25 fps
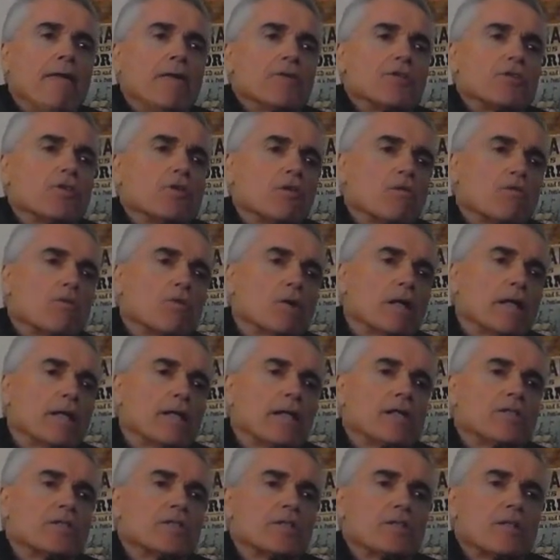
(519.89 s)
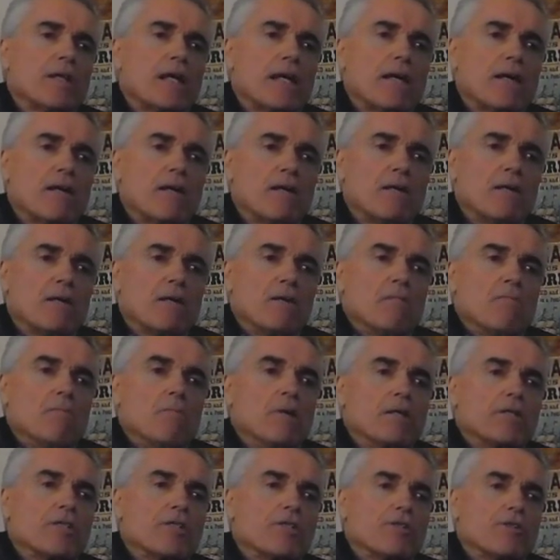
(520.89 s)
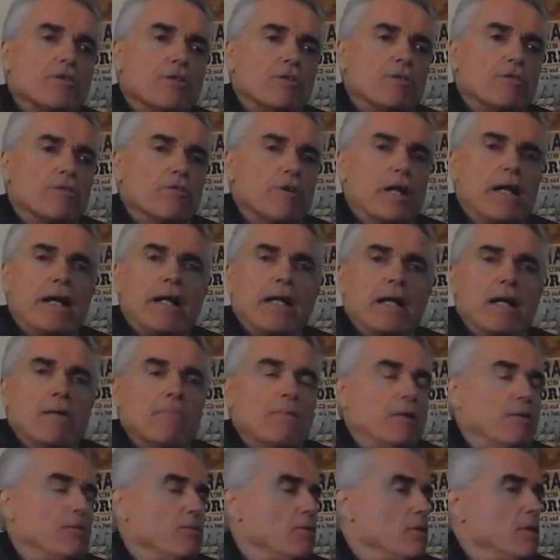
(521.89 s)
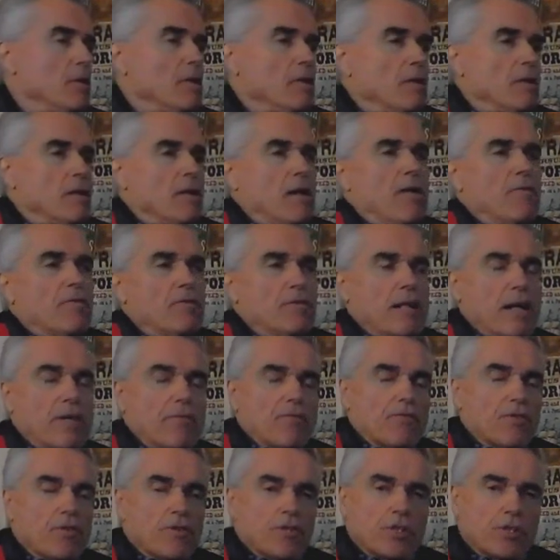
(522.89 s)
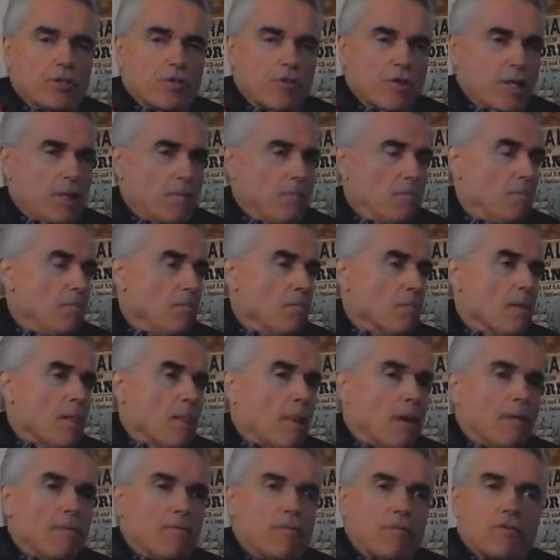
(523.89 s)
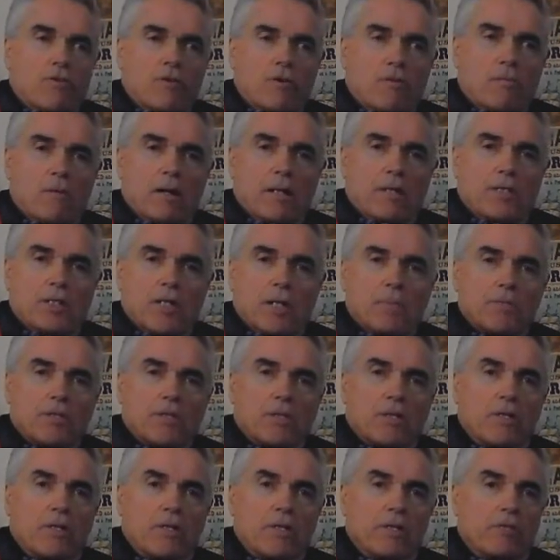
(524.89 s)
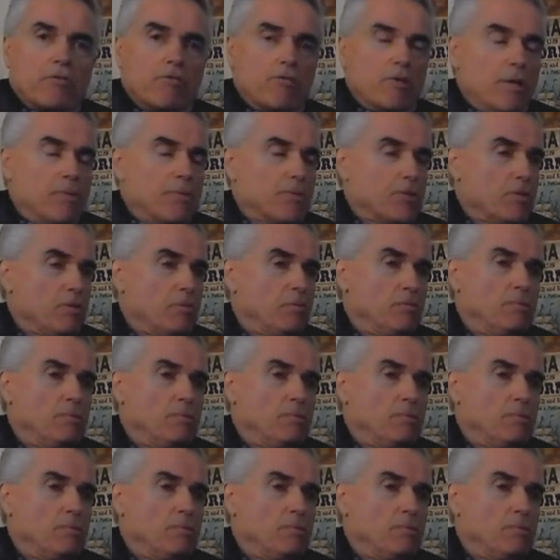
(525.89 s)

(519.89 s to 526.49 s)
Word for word: So it really doesn't take much training. I mean, after that first trip, for my subsequent trips,